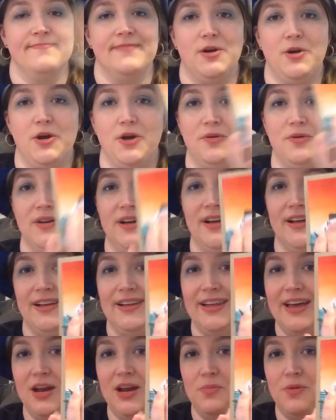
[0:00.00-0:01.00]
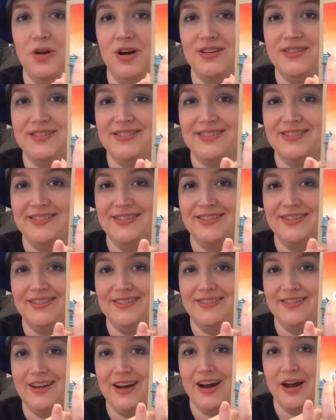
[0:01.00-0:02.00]
there you go. Light up cards.
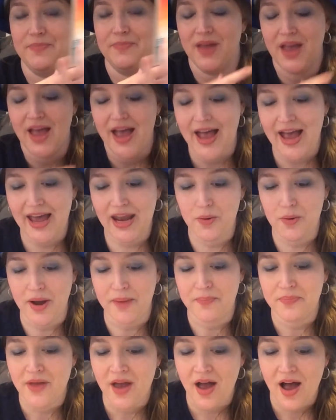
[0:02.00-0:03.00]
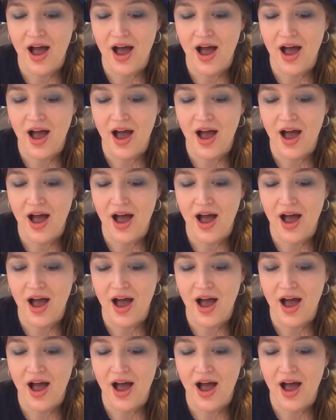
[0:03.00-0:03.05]
All right. Anyway,